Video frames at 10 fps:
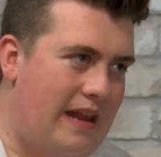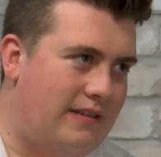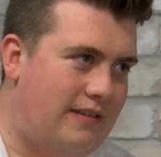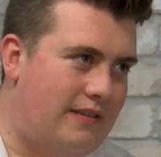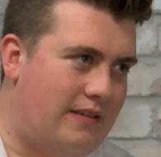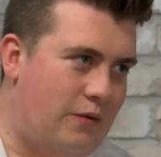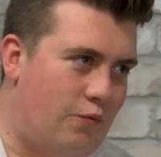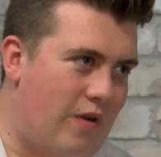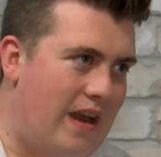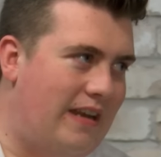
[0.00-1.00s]
against
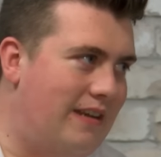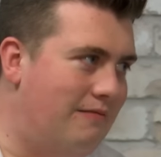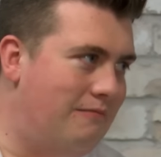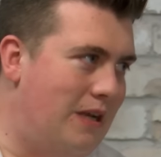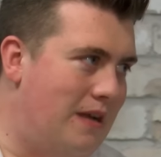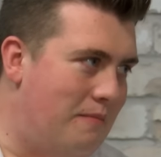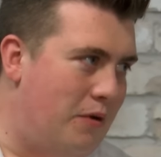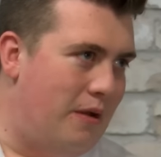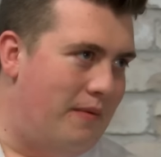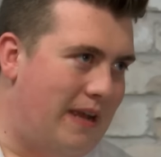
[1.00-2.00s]
Reading,
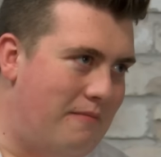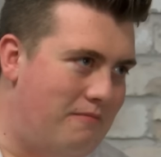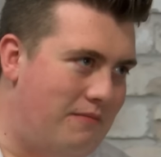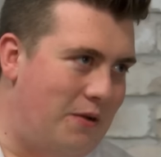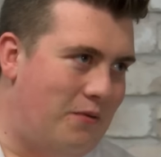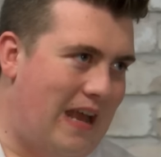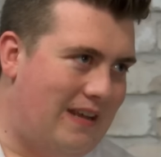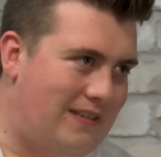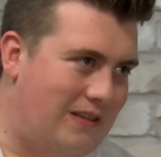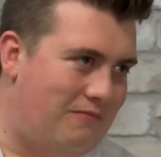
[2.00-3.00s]
Birmingham,
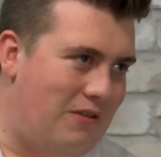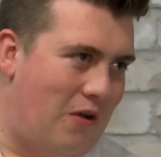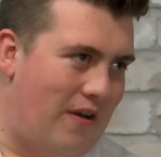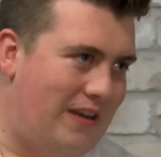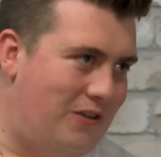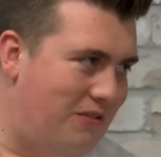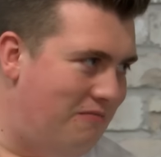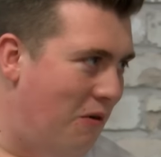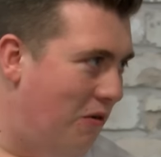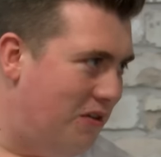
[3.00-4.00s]
Newcastle, Norwich,
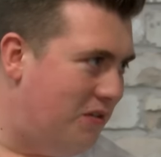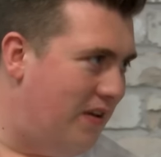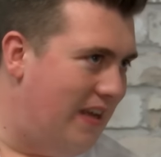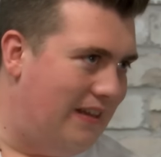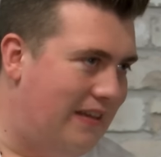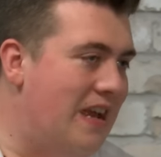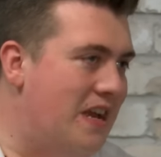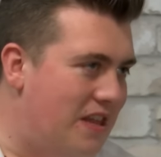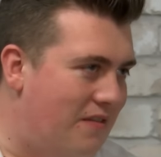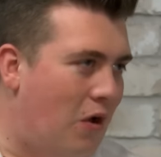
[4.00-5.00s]
Huddersfield.
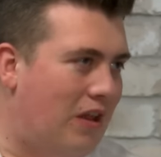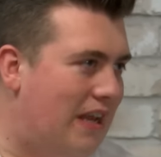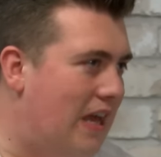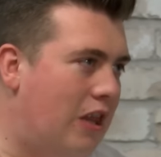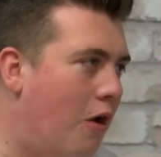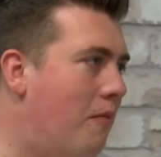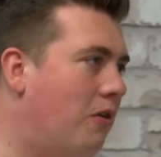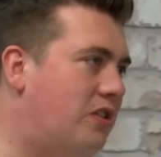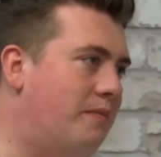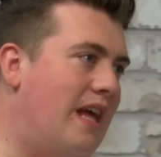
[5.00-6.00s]
Yeah, they've all had a
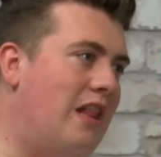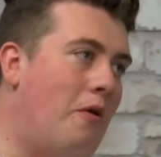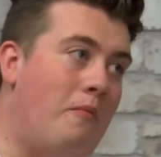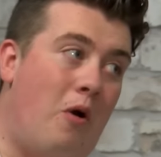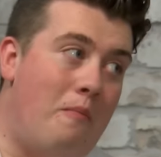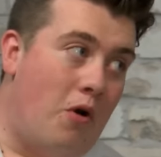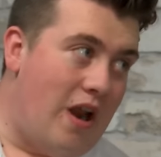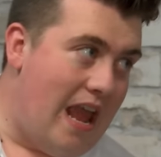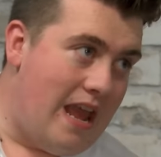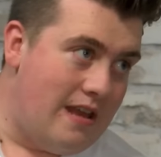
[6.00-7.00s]
lot more
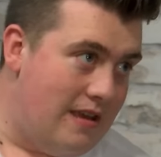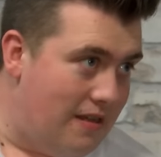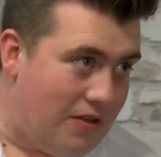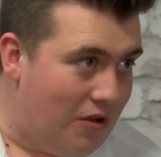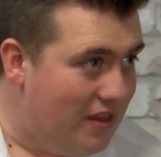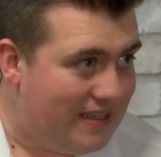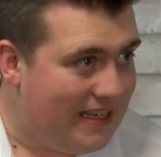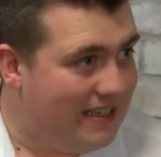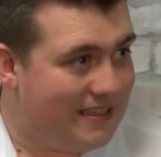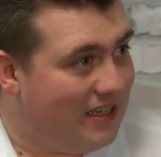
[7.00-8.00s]
money thrown at
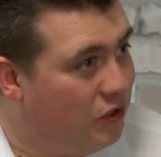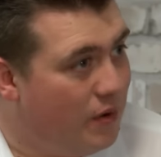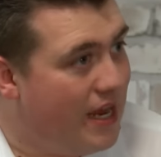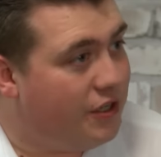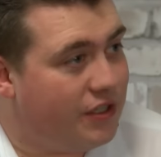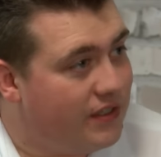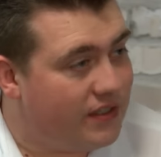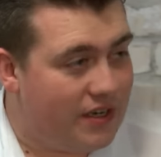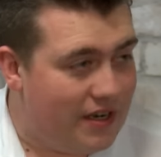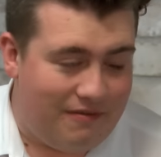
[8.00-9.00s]
these
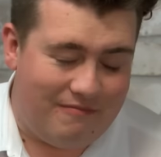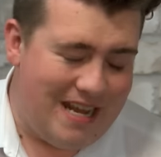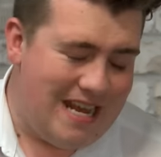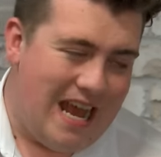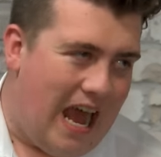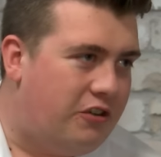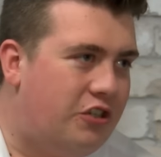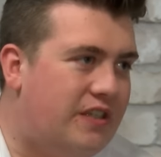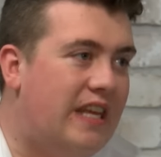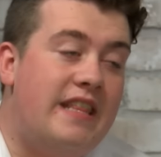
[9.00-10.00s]
situations. That I
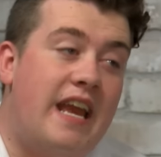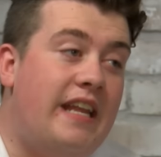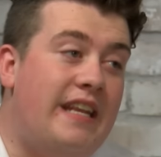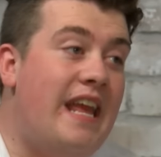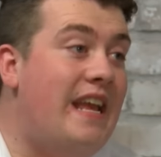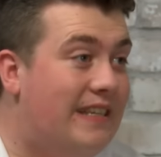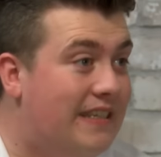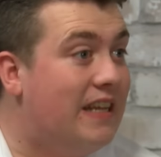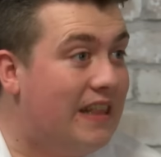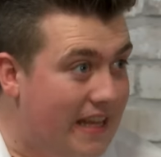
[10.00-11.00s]
just think that he
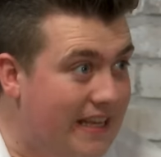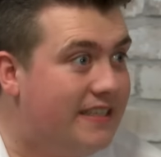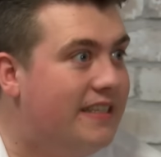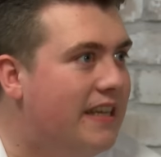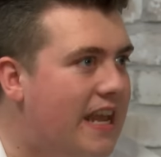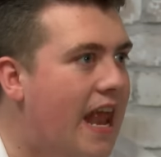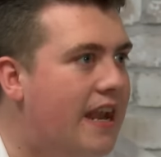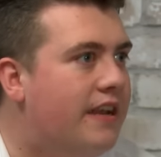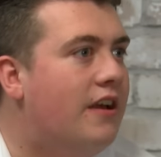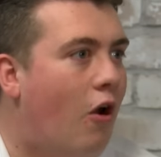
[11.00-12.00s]
needs at least till the
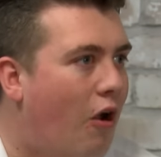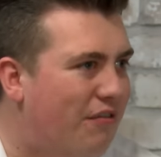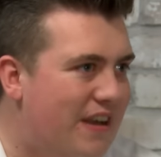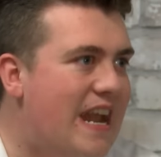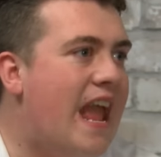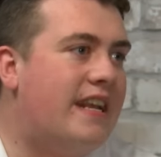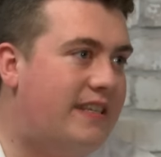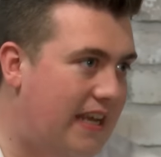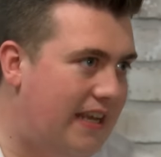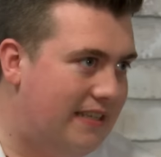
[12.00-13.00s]
end of
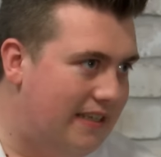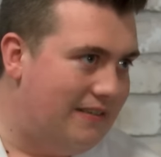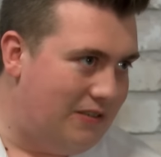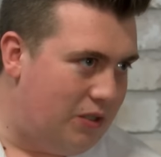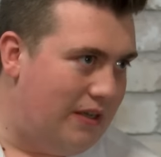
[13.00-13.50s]
next season